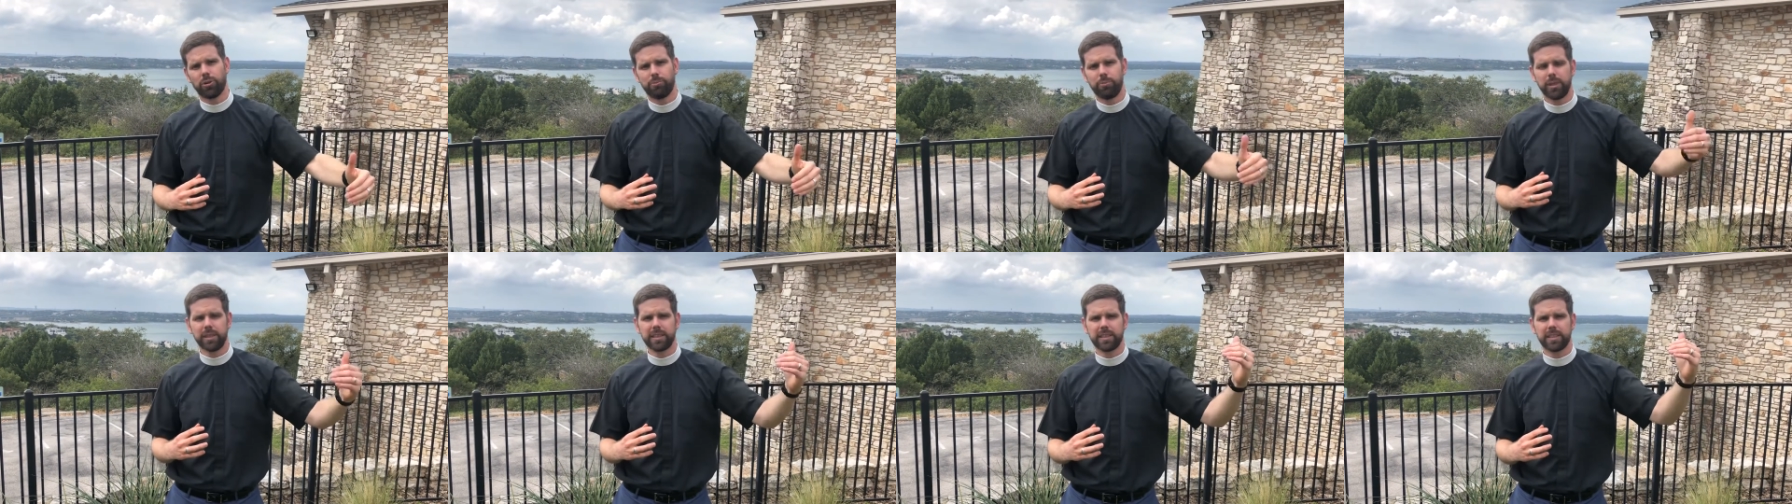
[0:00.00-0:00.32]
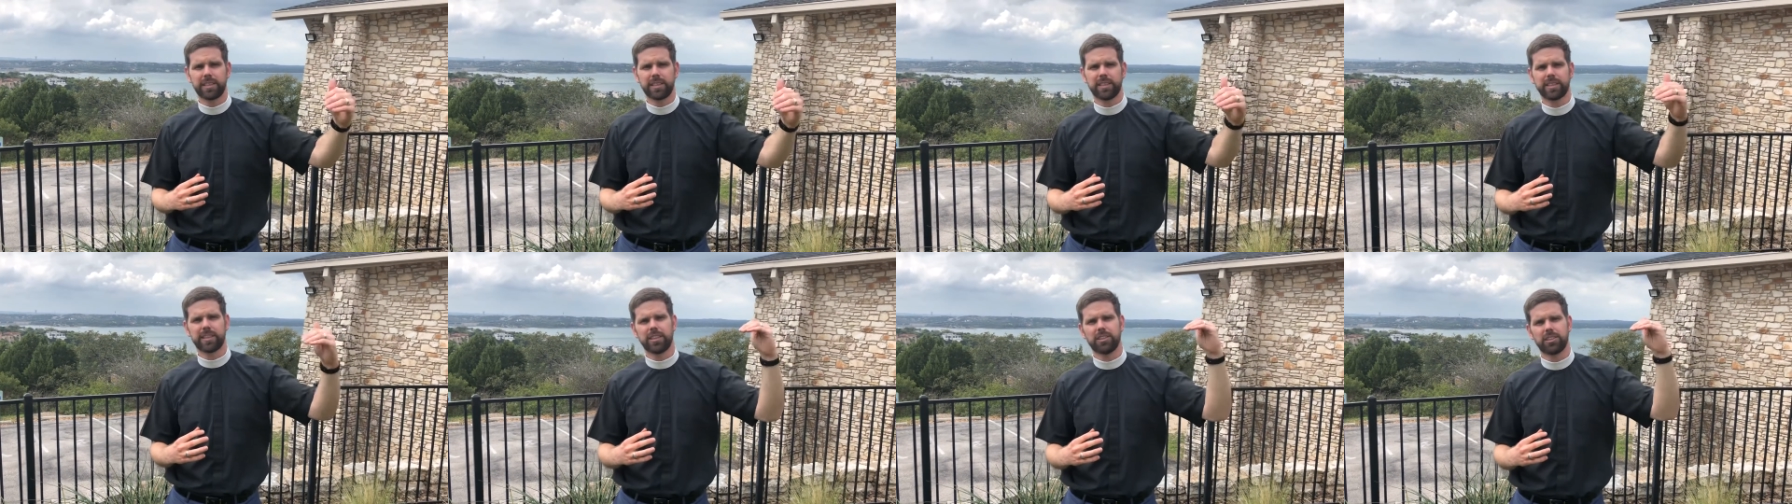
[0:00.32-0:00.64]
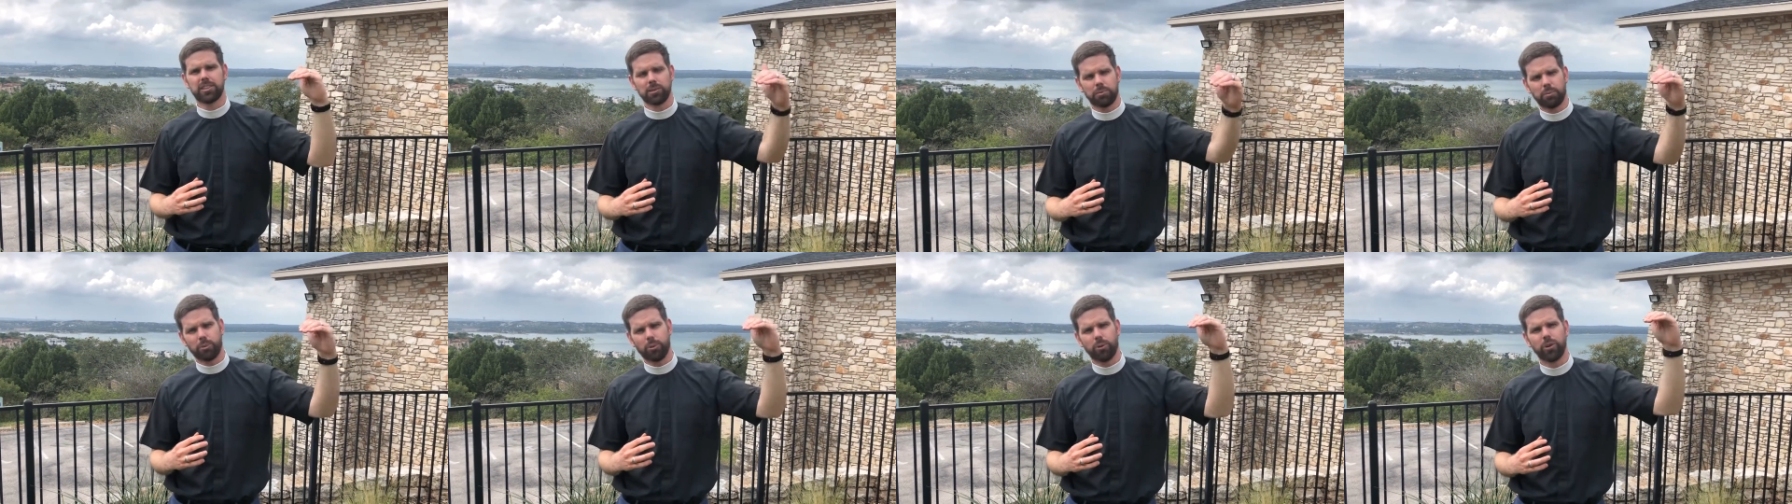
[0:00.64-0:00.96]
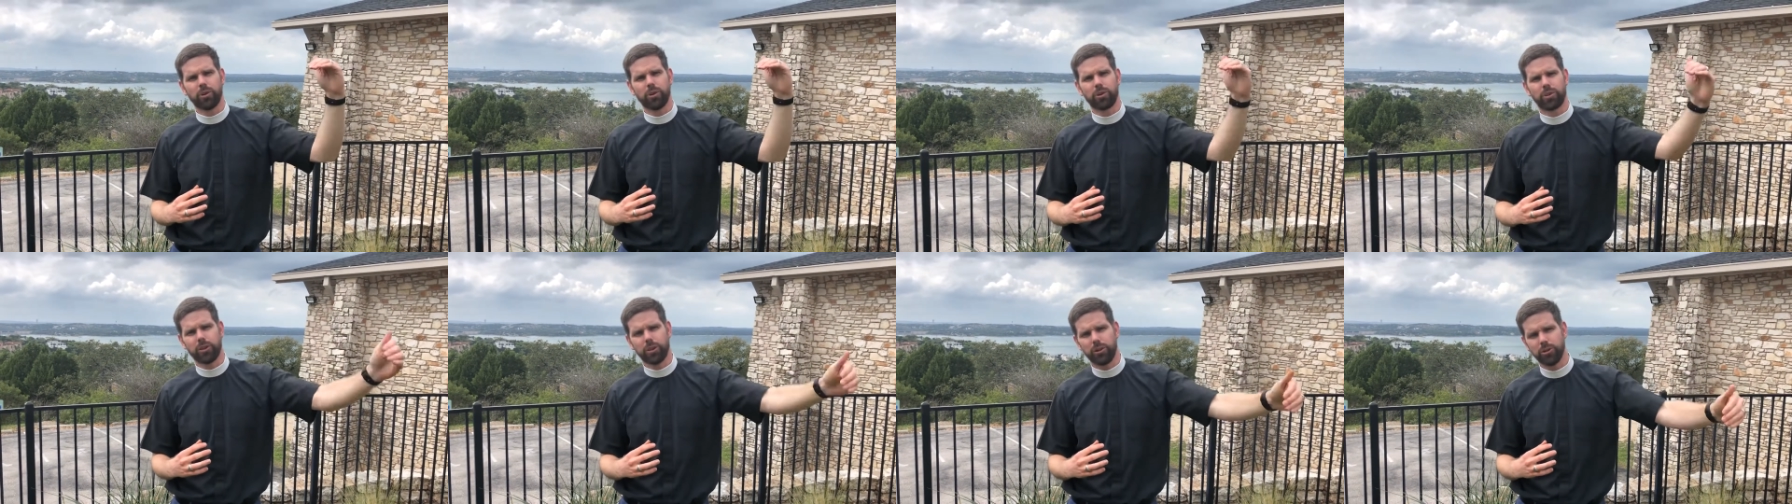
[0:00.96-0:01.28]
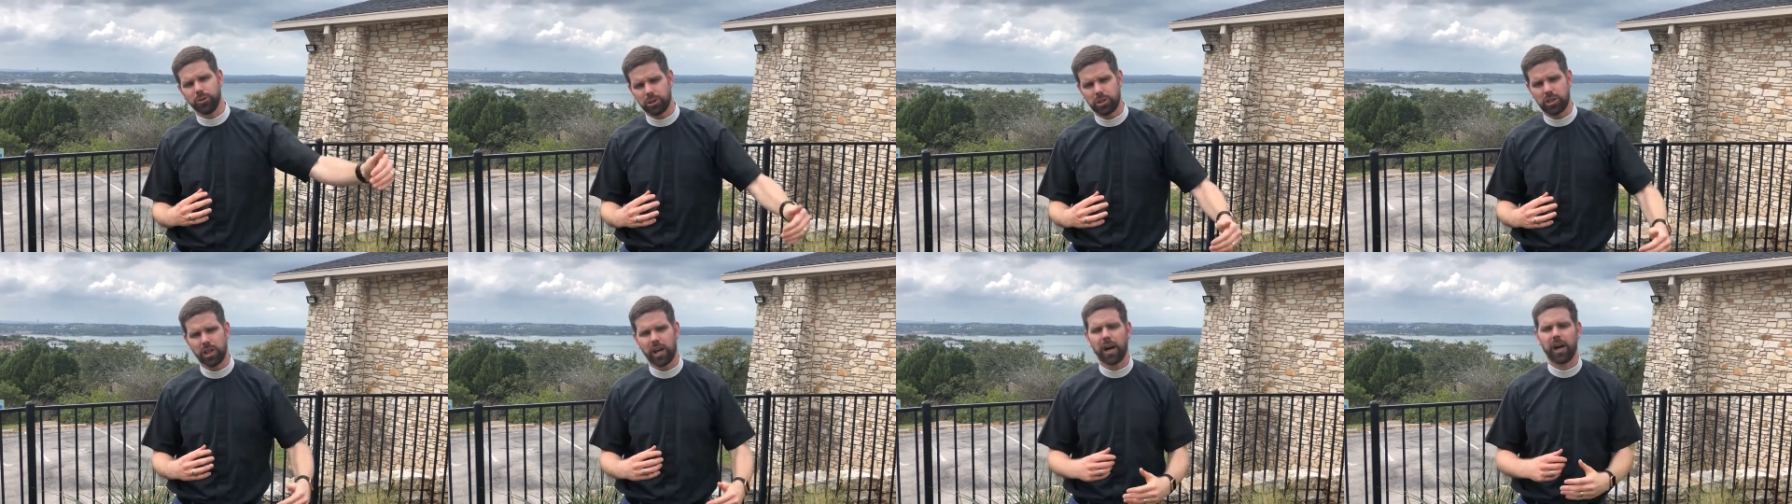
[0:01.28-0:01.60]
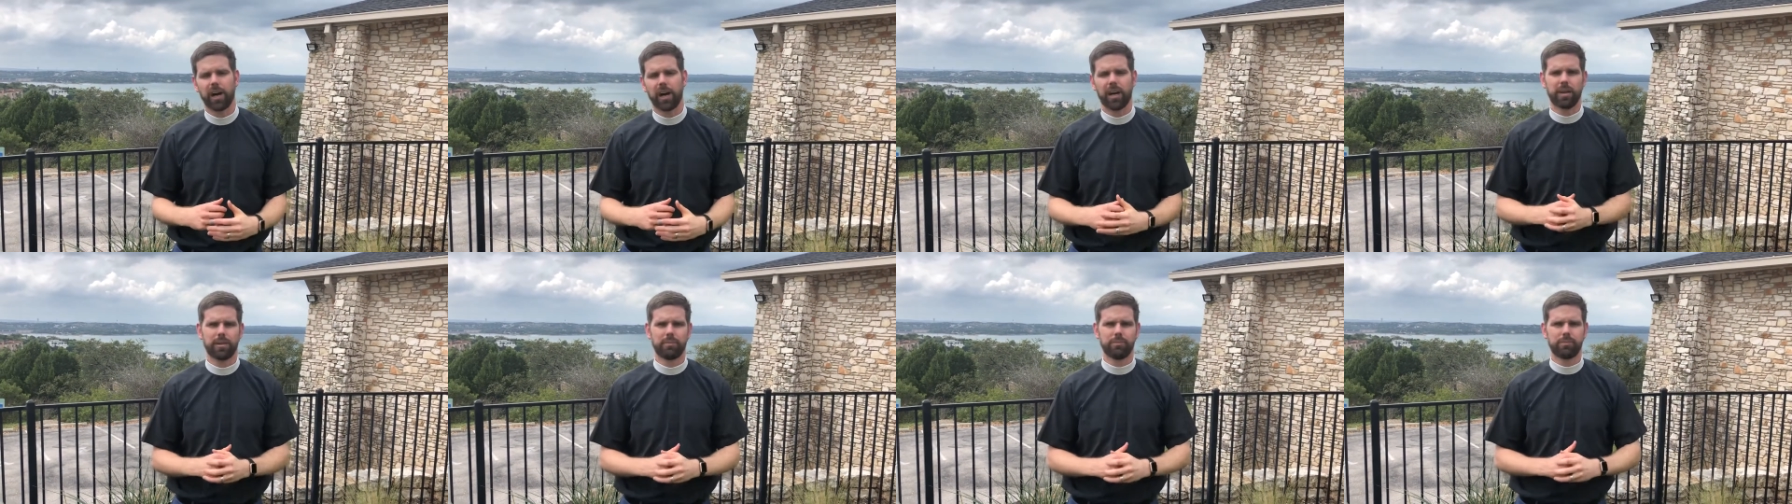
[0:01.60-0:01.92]
business and support those
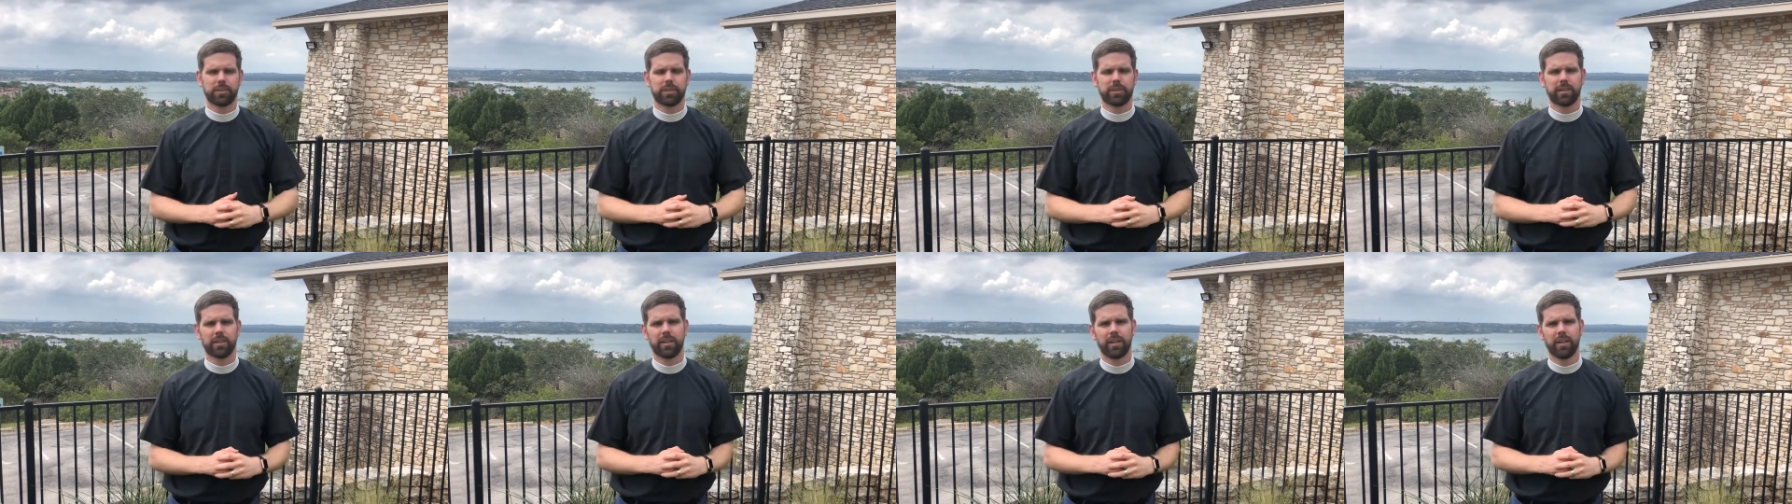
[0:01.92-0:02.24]
jobs.